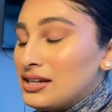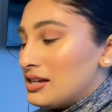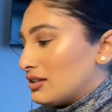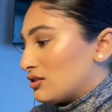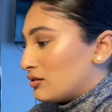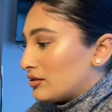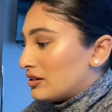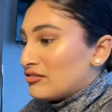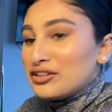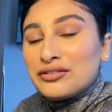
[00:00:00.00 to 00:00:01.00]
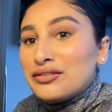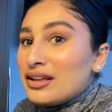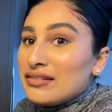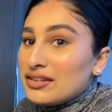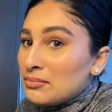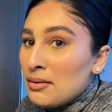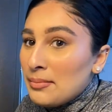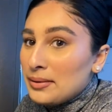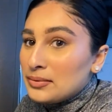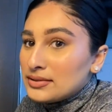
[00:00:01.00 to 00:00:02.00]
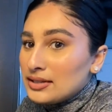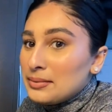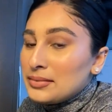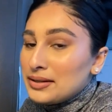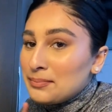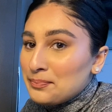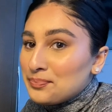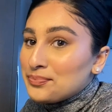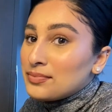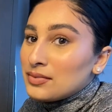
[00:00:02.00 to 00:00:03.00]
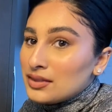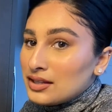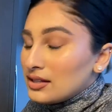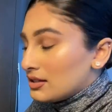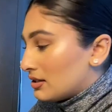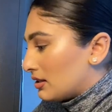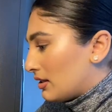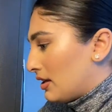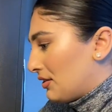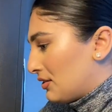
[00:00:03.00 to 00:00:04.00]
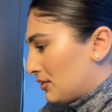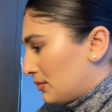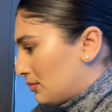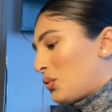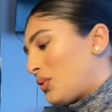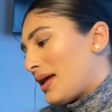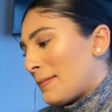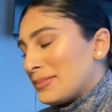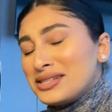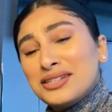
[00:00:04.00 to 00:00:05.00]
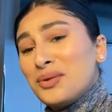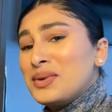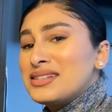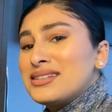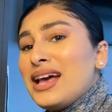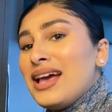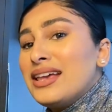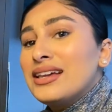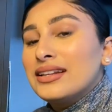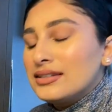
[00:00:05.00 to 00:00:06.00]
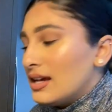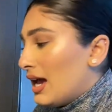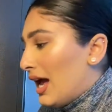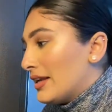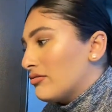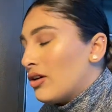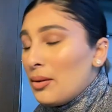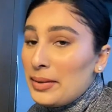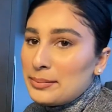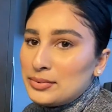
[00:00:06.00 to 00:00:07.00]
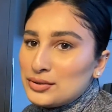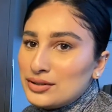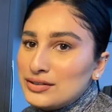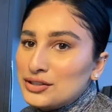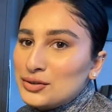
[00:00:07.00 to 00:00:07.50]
So if you don't know anything about MacBooks like me, there you go. I'm so excited. And I've got a MacBook cover too.